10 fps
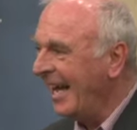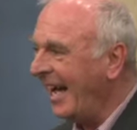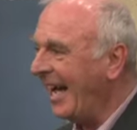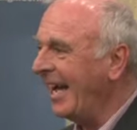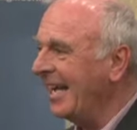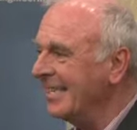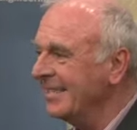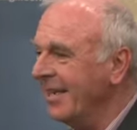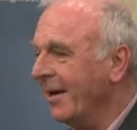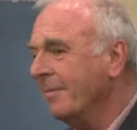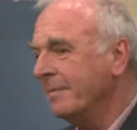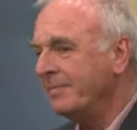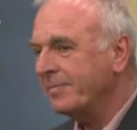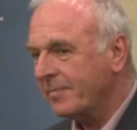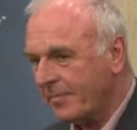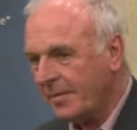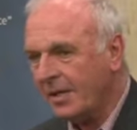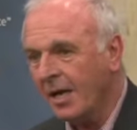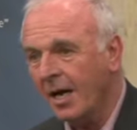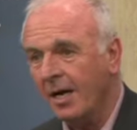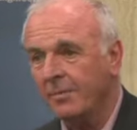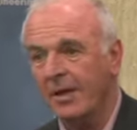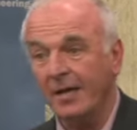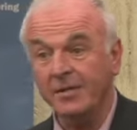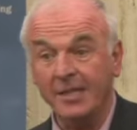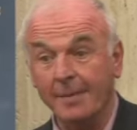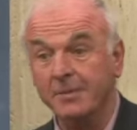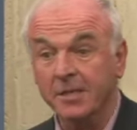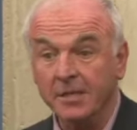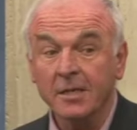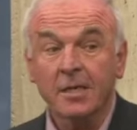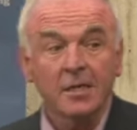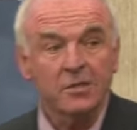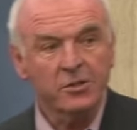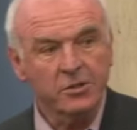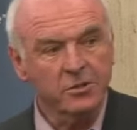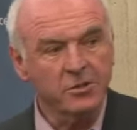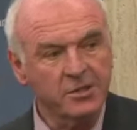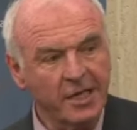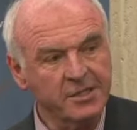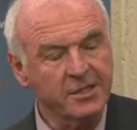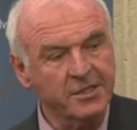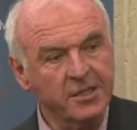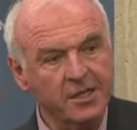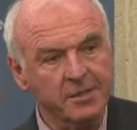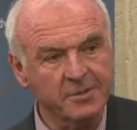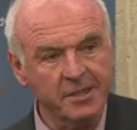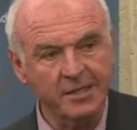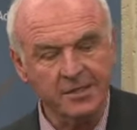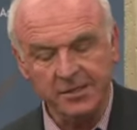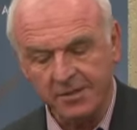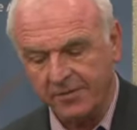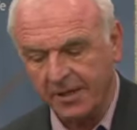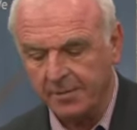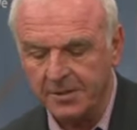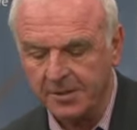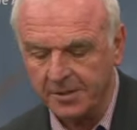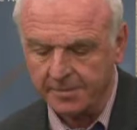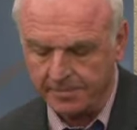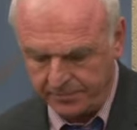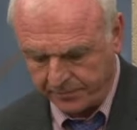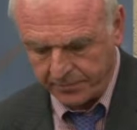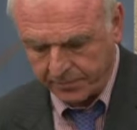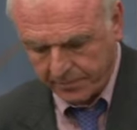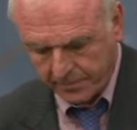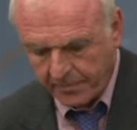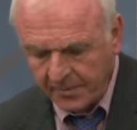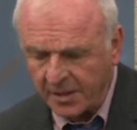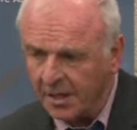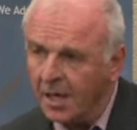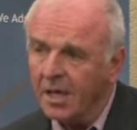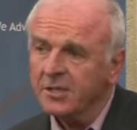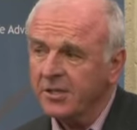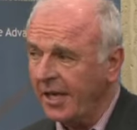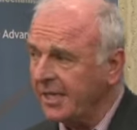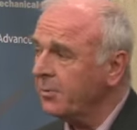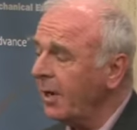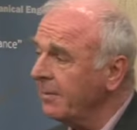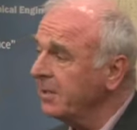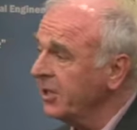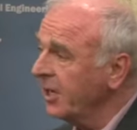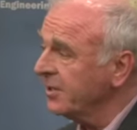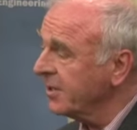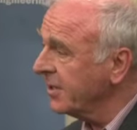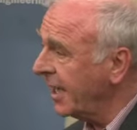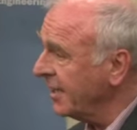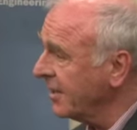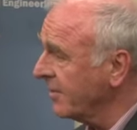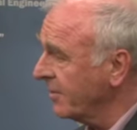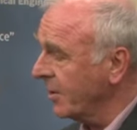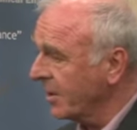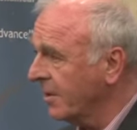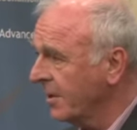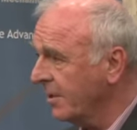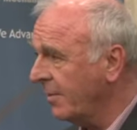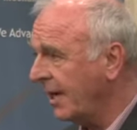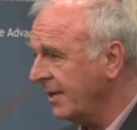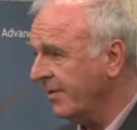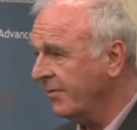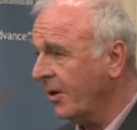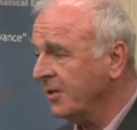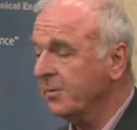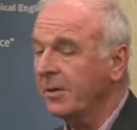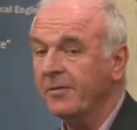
And yeah, they've adapted to the changing circumstances of their business. So that's why we chose the title of the book, The Mind of a Fox. When